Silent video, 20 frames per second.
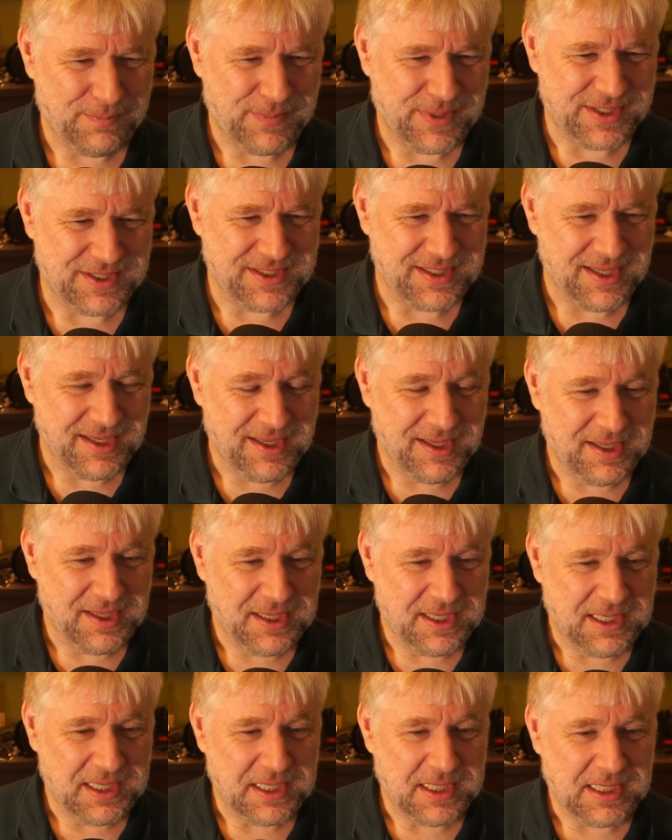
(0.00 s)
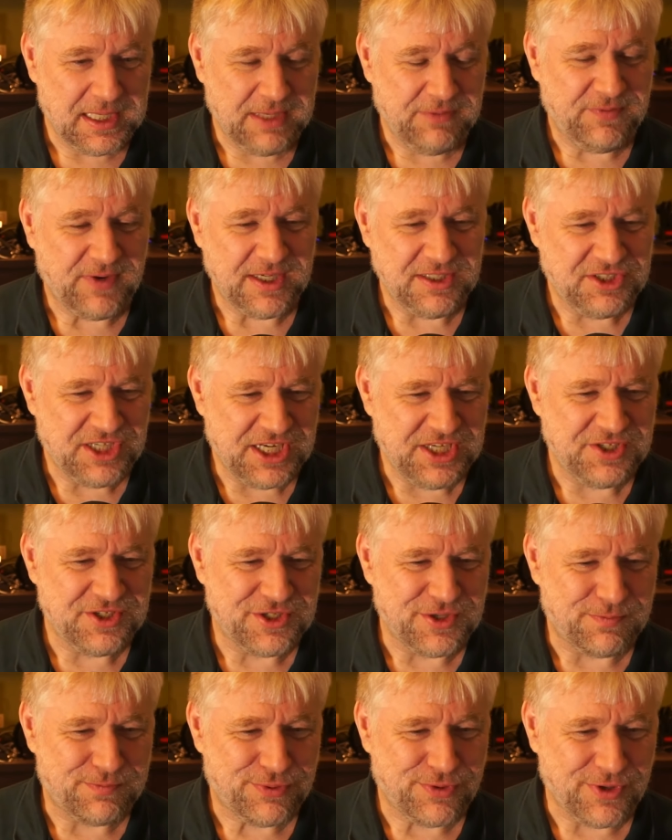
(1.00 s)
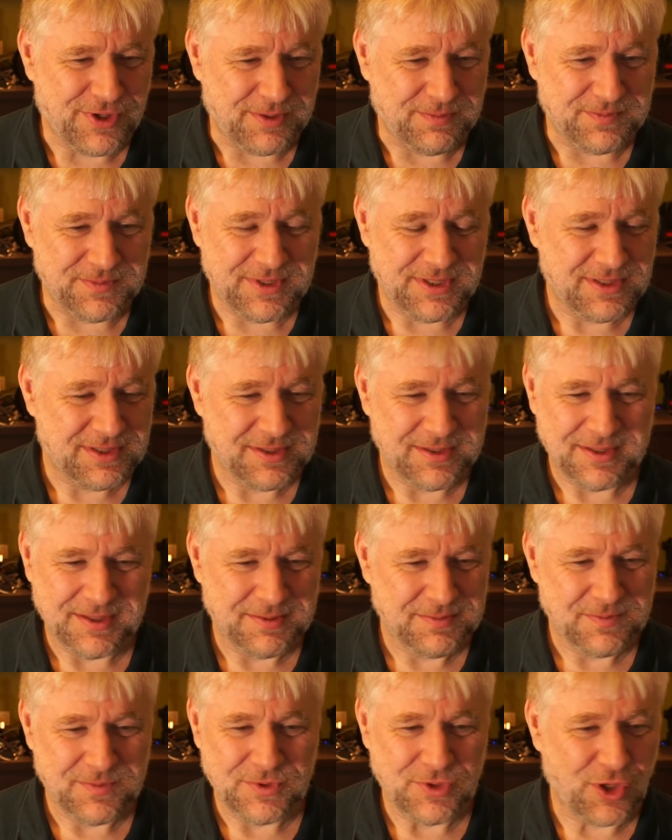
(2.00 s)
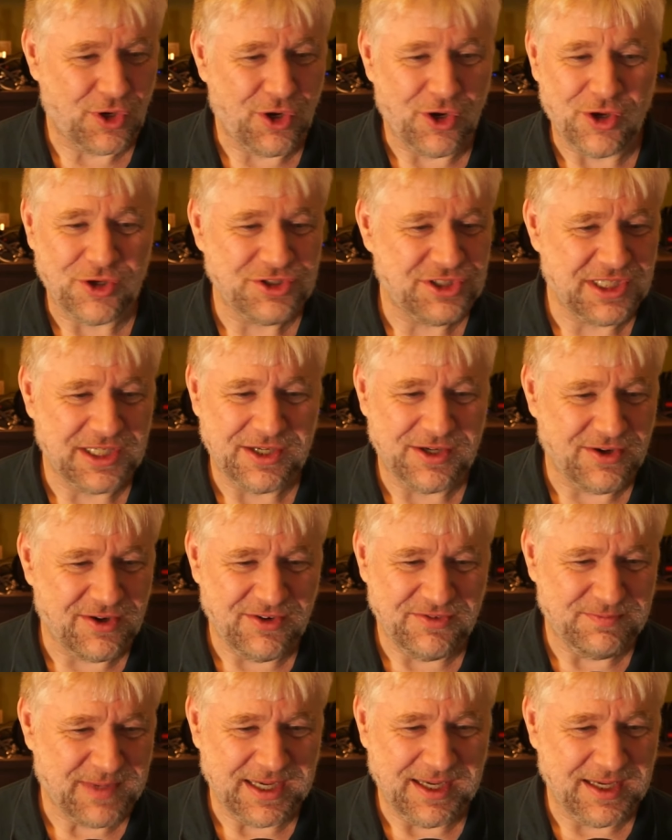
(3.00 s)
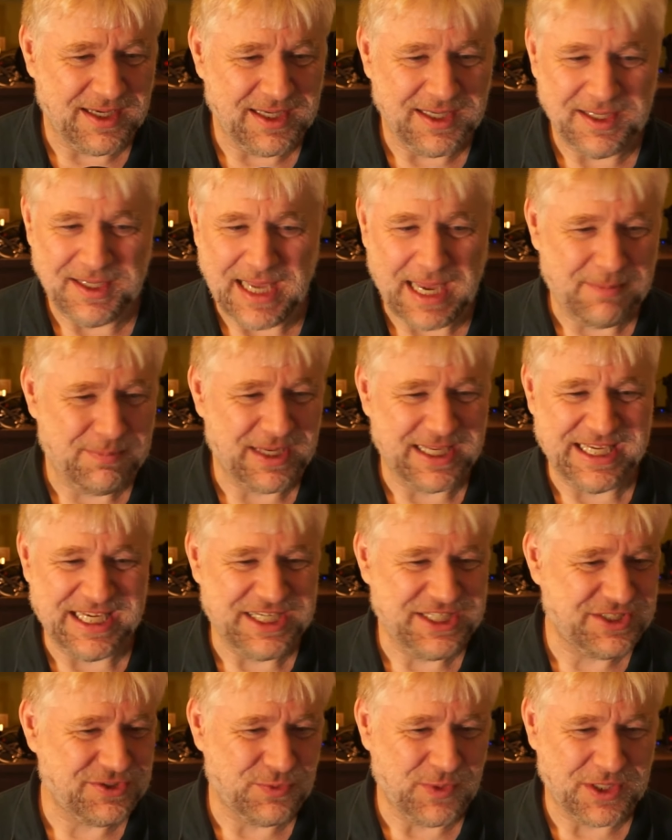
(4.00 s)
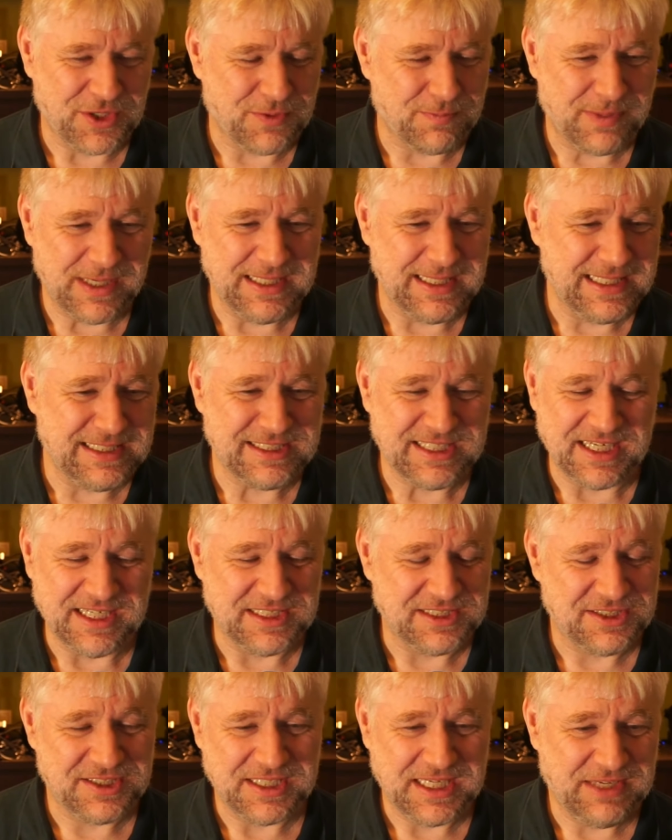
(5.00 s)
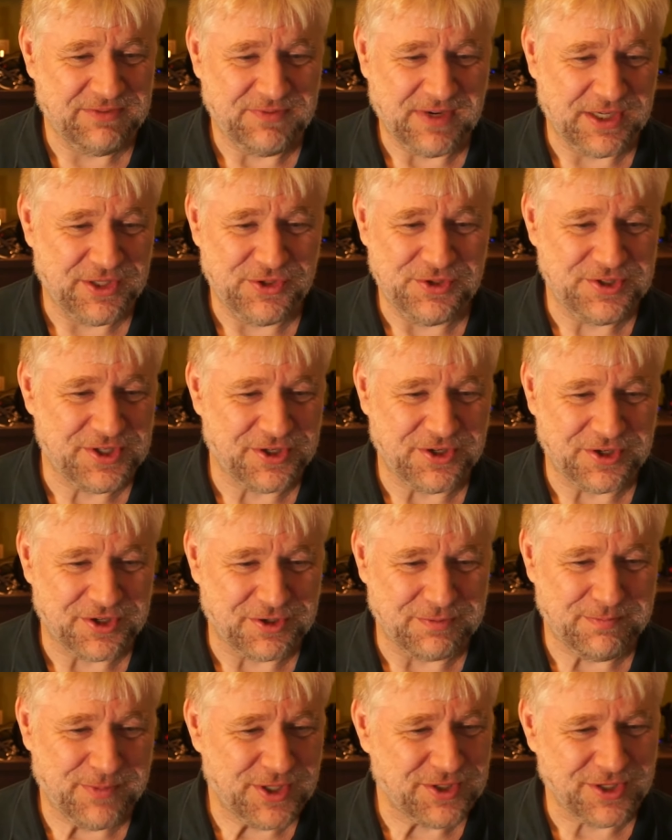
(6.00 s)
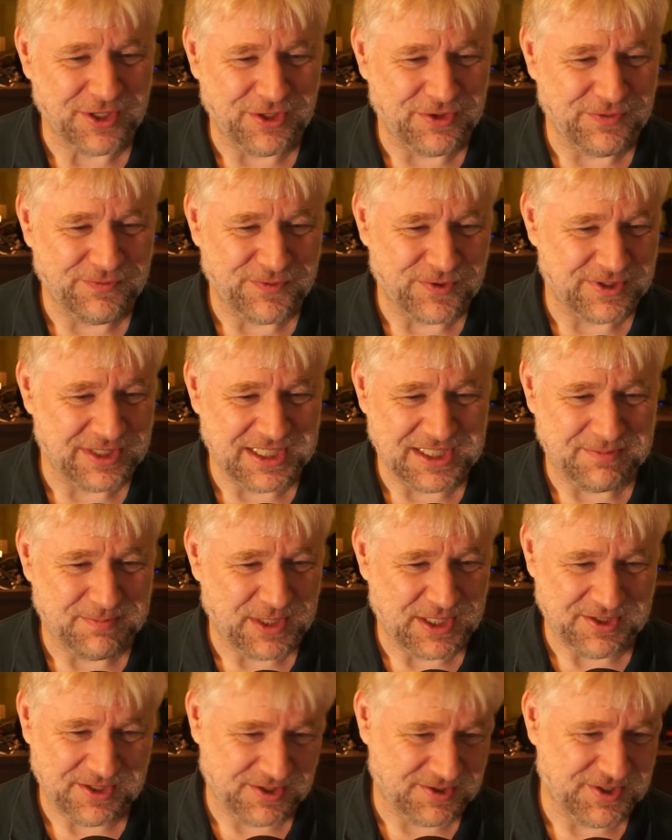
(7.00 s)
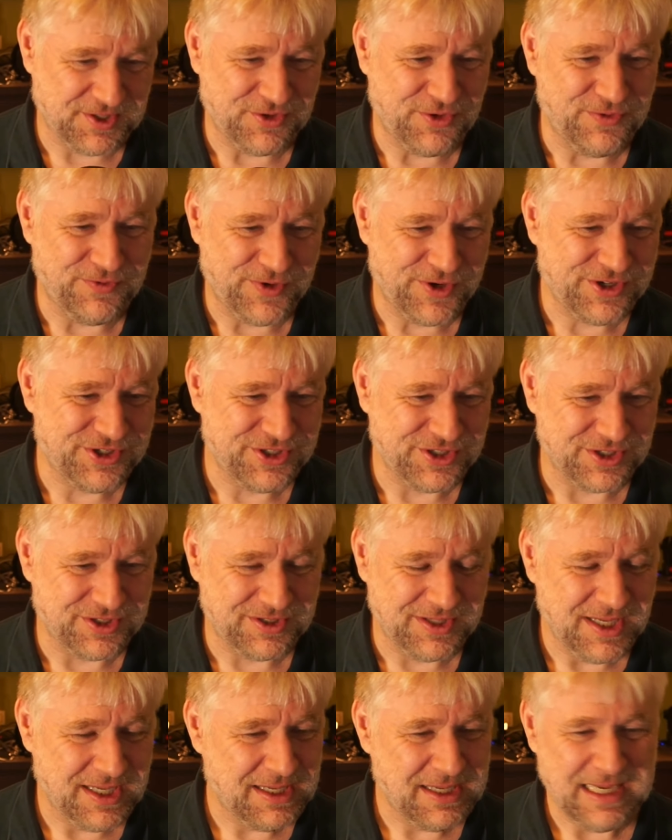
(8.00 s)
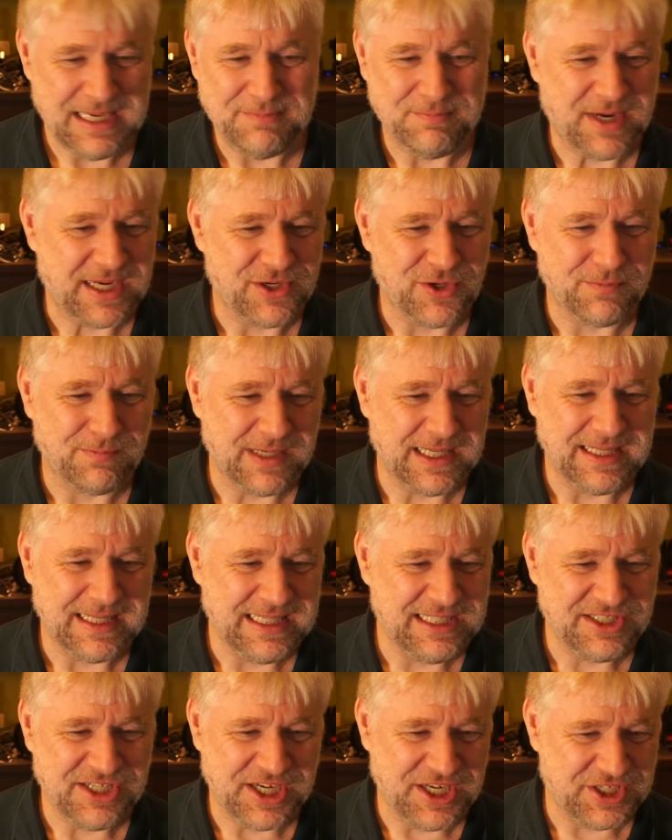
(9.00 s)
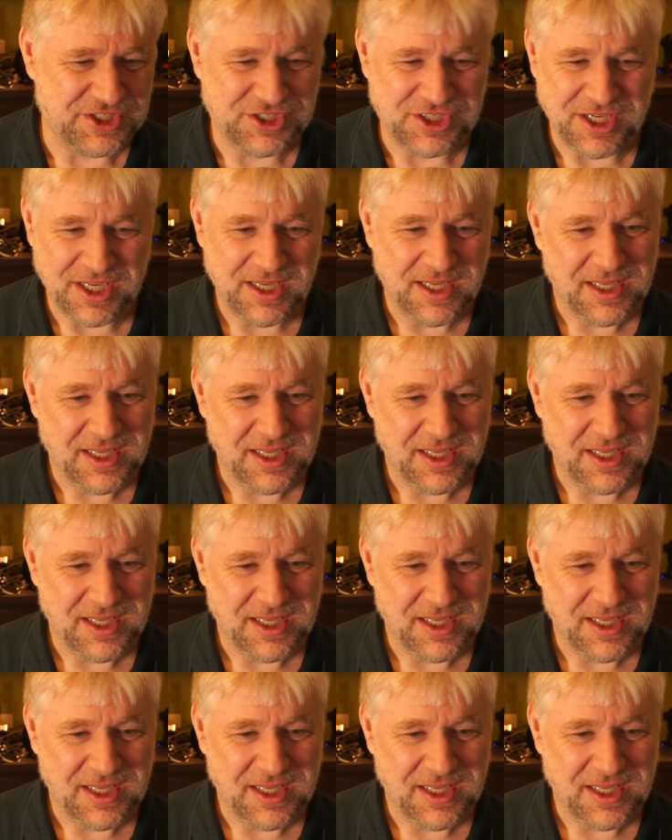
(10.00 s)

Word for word: because if I change the prompt, the logic of my application will completely change. If I use another model for this because there's a new version, it might completely change.